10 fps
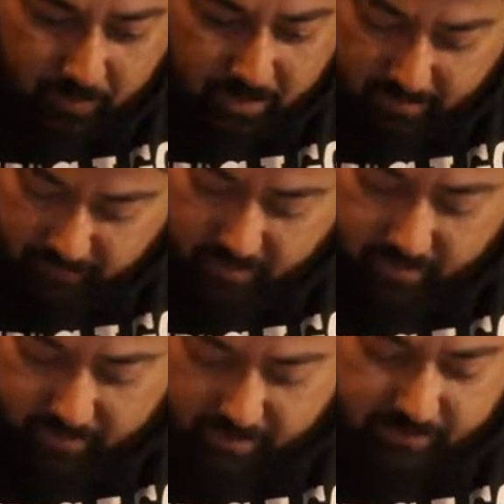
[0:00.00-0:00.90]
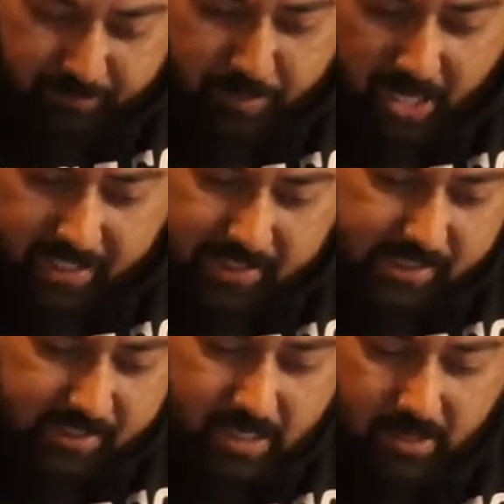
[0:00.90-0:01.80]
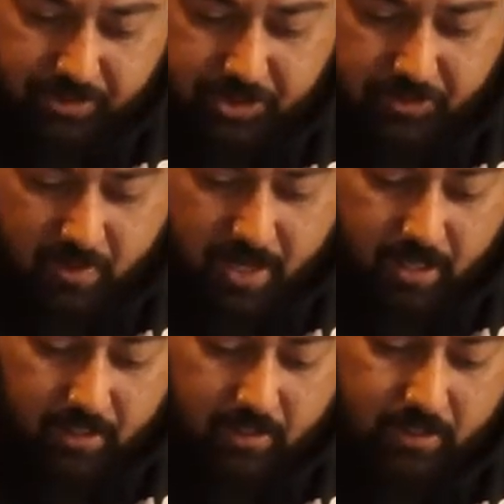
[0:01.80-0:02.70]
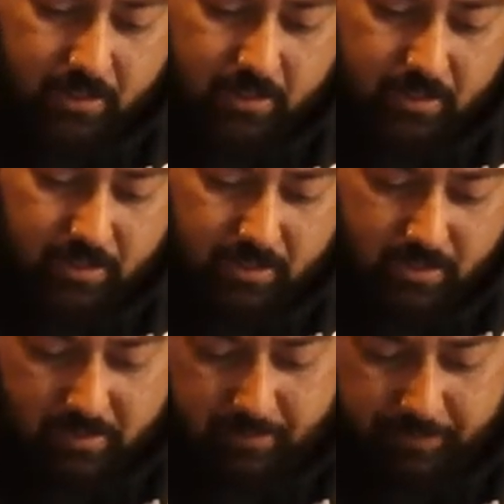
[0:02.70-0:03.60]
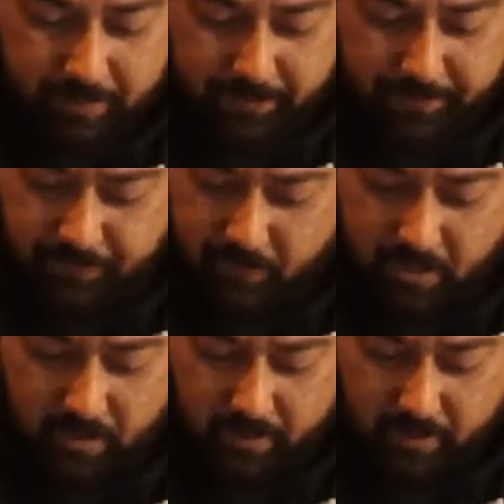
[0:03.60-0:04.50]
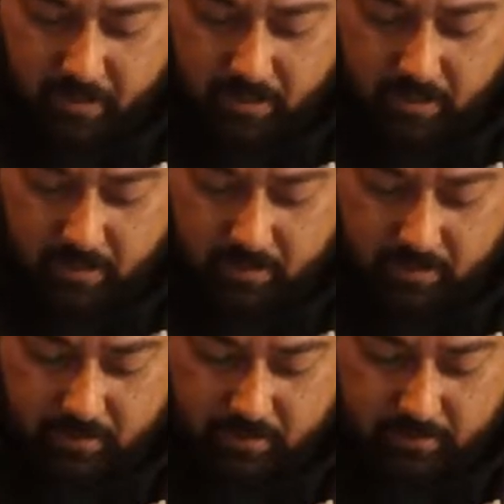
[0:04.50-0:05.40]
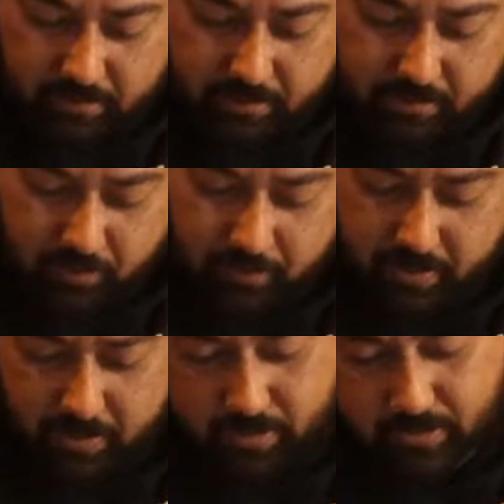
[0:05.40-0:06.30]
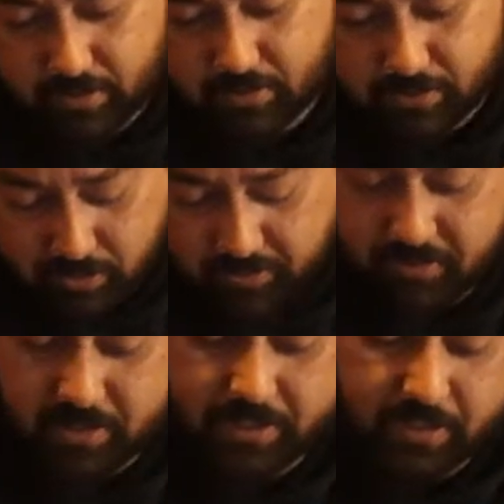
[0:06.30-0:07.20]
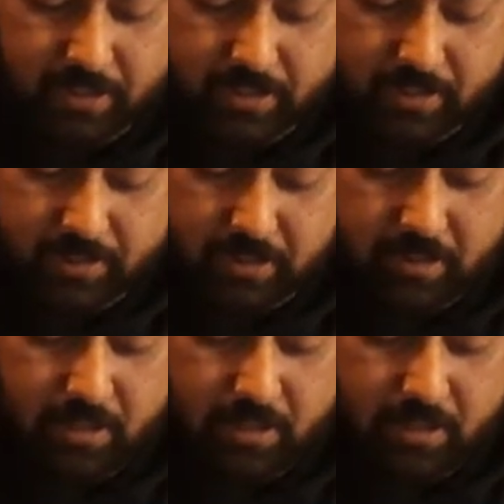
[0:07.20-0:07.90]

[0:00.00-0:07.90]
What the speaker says: even get into some painting down the track. But I super excited. So